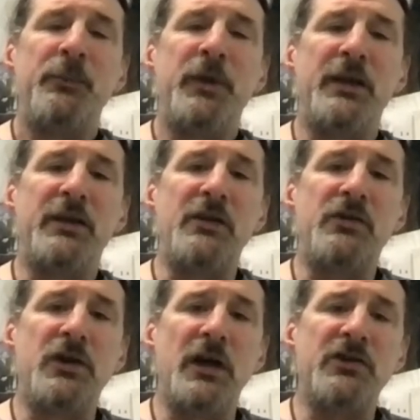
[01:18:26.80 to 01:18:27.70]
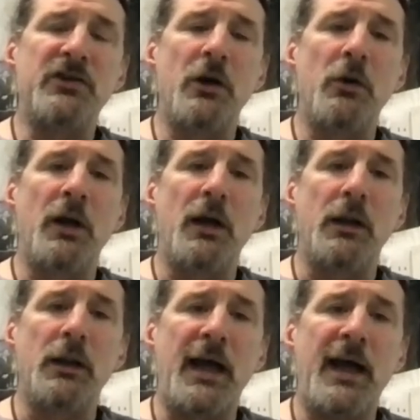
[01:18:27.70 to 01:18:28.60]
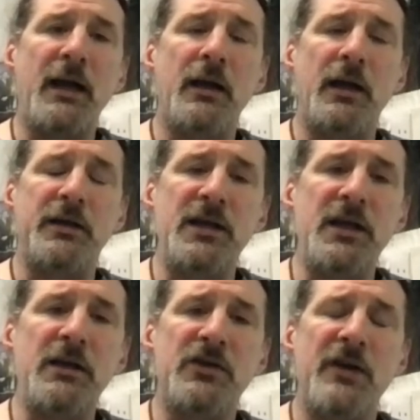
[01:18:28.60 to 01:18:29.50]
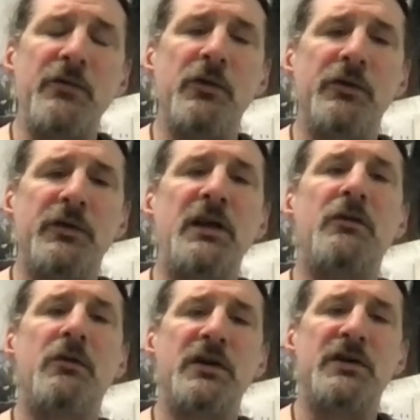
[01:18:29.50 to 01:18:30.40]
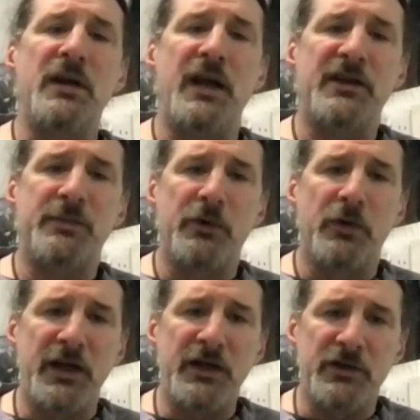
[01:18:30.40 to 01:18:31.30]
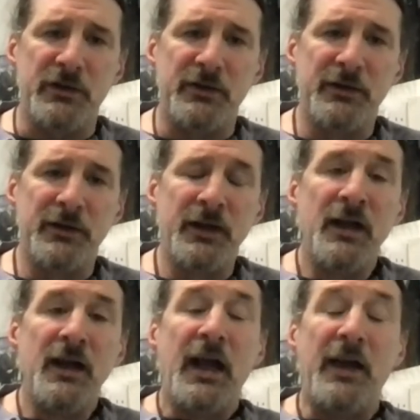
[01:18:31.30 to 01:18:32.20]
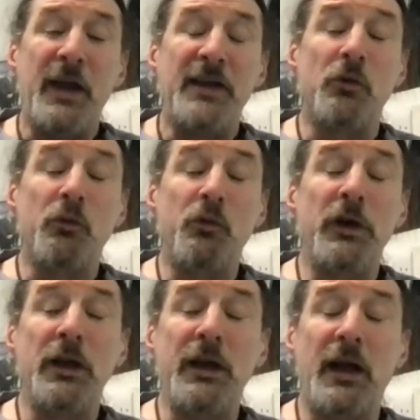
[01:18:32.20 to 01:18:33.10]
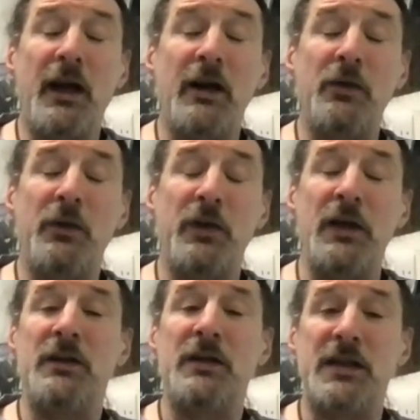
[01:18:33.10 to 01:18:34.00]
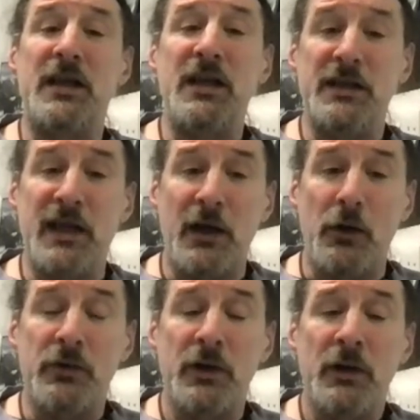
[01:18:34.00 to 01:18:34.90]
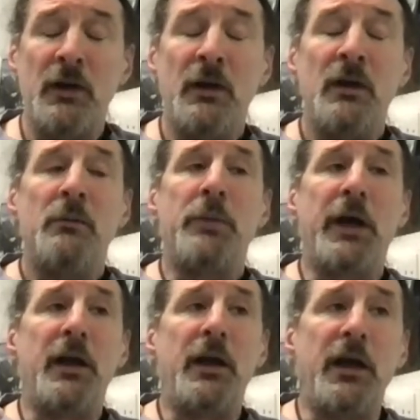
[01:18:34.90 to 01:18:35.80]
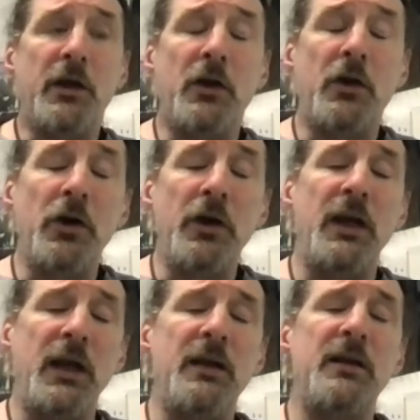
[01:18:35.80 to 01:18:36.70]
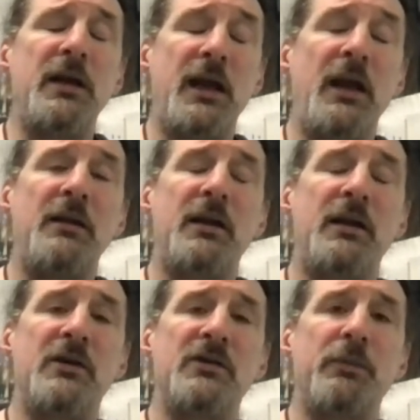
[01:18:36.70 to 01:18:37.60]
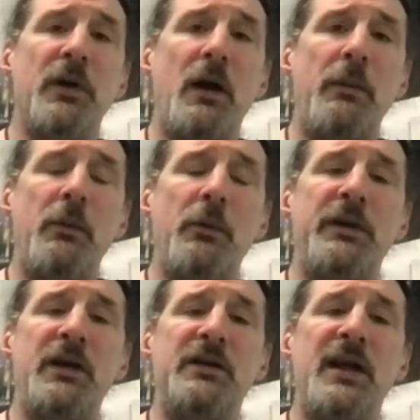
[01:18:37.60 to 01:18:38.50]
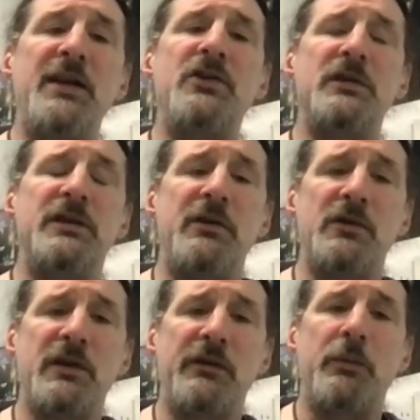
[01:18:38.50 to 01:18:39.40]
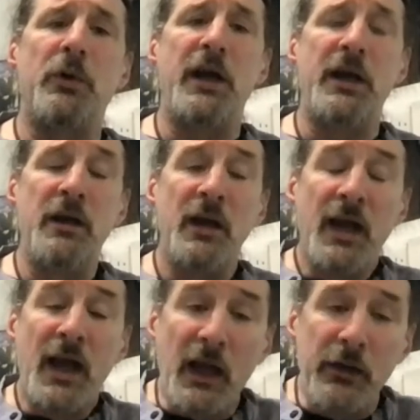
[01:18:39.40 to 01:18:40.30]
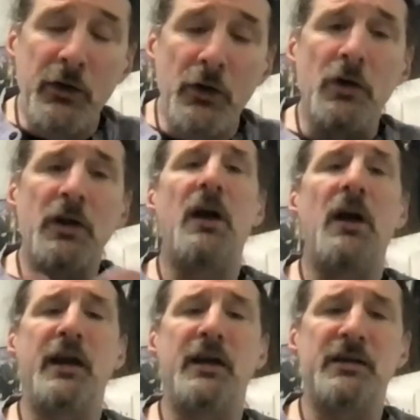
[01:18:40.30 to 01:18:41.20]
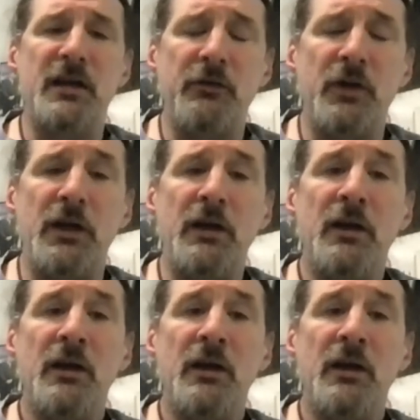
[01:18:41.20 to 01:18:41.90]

that they just show a lack, a de general decrease in exploration. And that's a really hard thing to tease out, but it, it could indicate that there's a problem with the attention centers of the brain and their connectivity